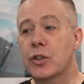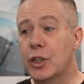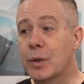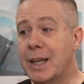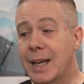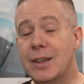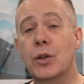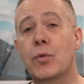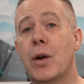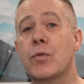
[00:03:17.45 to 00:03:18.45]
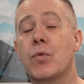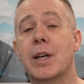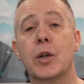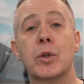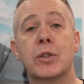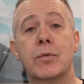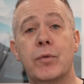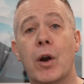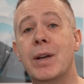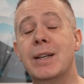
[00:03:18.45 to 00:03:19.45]
So you can hit the ground running with some
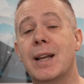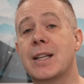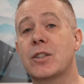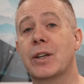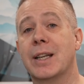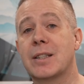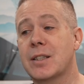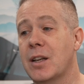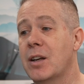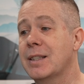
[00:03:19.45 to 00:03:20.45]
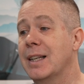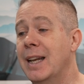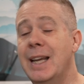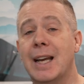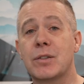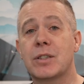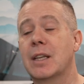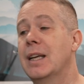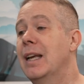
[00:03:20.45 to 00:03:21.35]
very nice looking starter layouts,